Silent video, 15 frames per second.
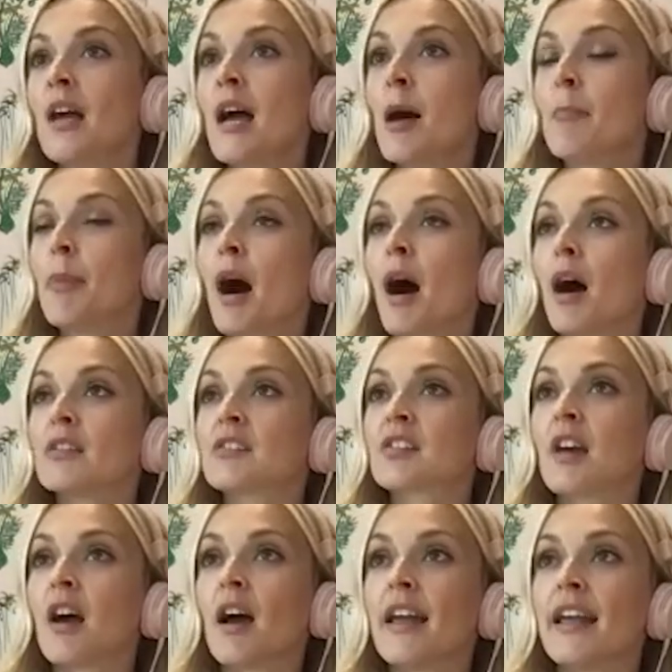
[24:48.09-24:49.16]
Mm. But
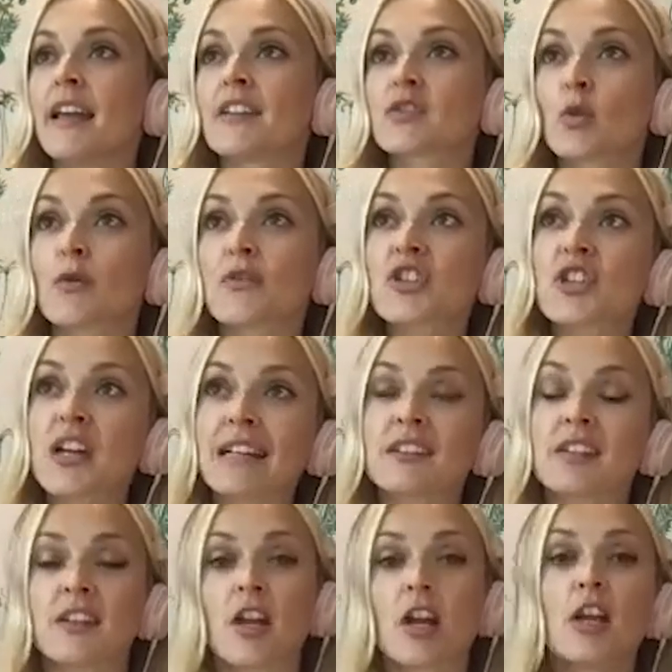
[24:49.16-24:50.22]
it sort of
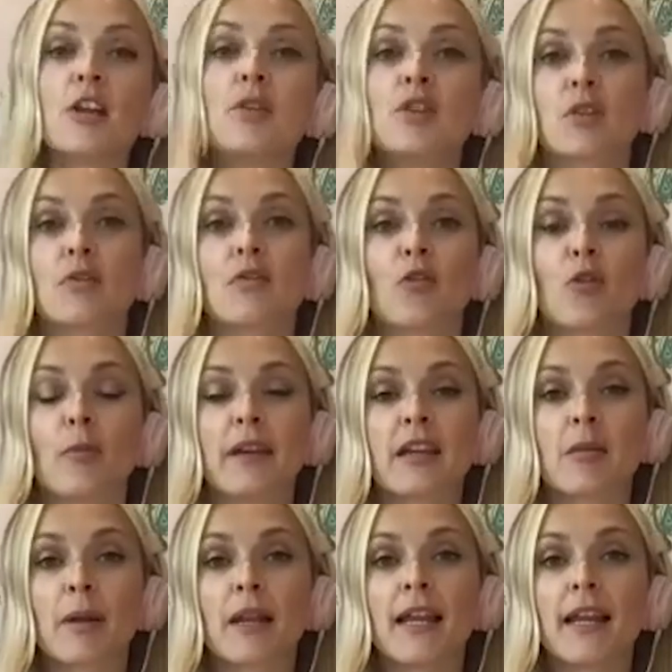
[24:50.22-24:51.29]
shattered an illusion for me
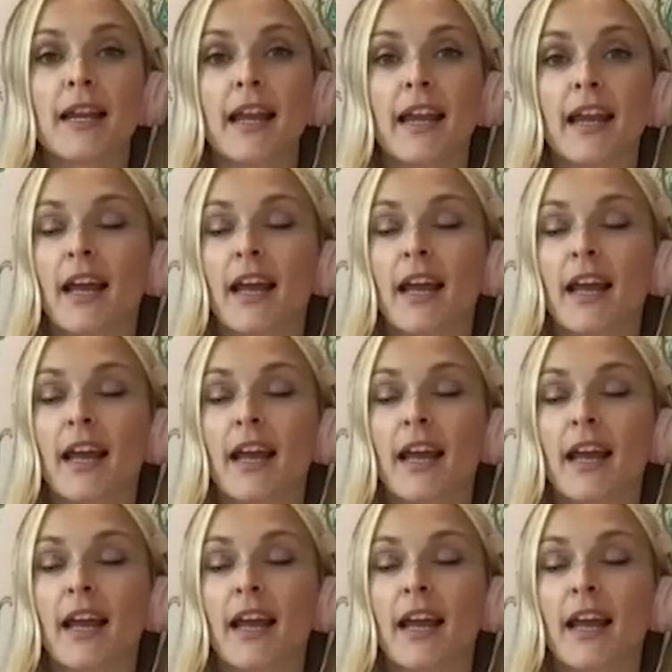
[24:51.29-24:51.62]
completely,